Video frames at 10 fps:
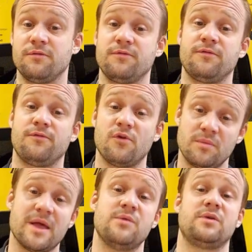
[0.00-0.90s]
formal
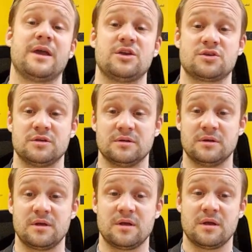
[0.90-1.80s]
education
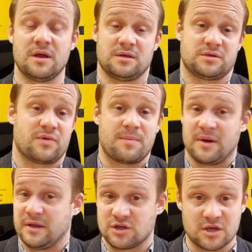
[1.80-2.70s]
is
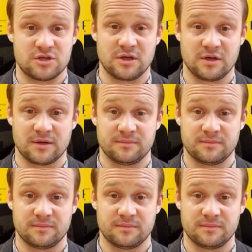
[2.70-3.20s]
rapidly changing,